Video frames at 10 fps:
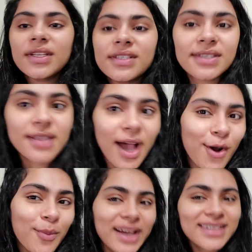this is
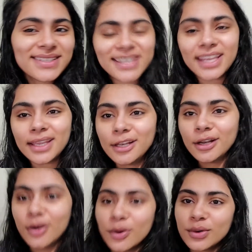how my skin
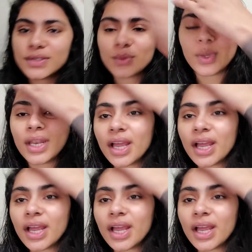looks when